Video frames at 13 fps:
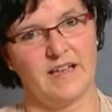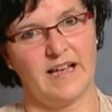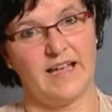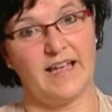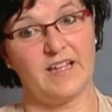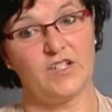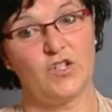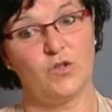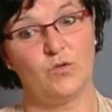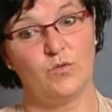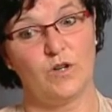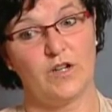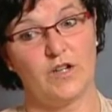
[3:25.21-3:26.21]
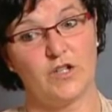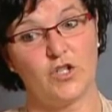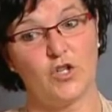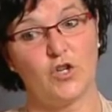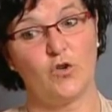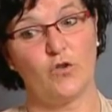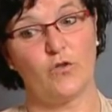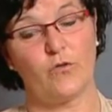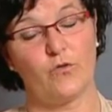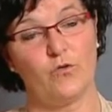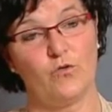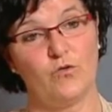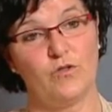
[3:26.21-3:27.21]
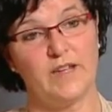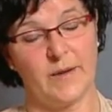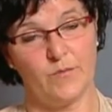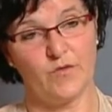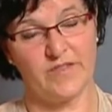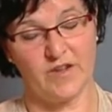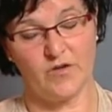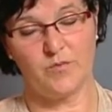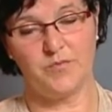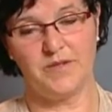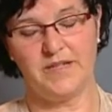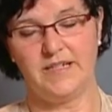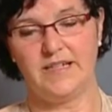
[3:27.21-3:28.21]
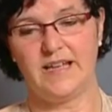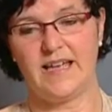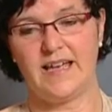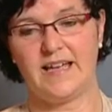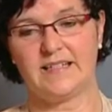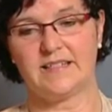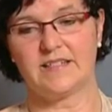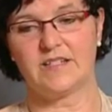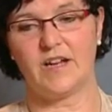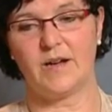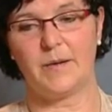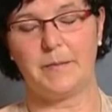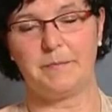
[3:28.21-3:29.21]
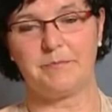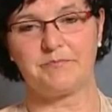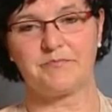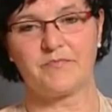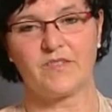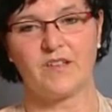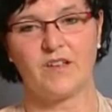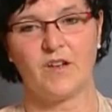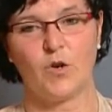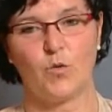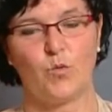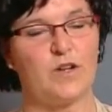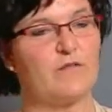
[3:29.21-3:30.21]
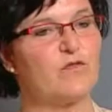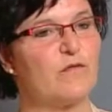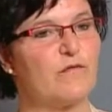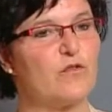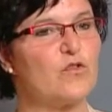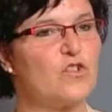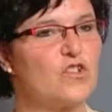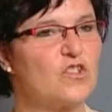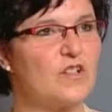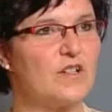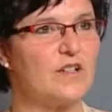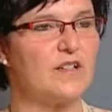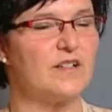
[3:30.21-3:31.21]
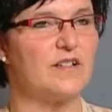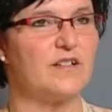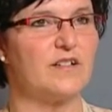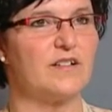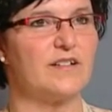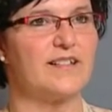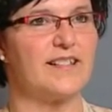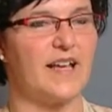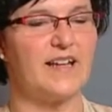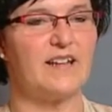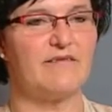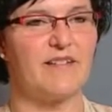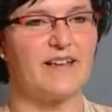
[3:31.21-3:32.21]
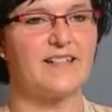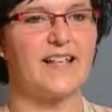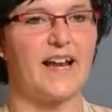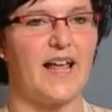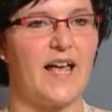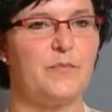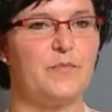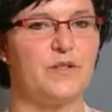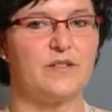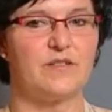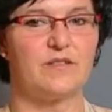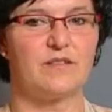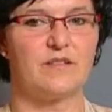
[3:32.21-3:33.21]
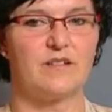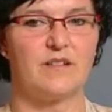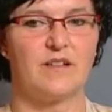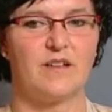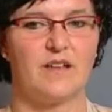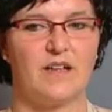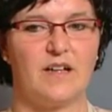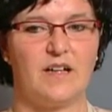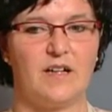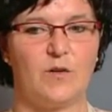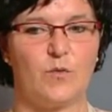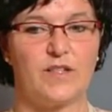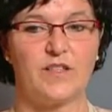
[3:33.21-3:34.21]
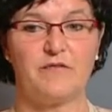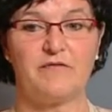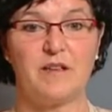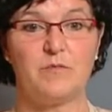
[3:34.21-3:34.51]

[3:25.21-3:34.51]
I had to go through chemotherapy, and one of the first side effects that happened was the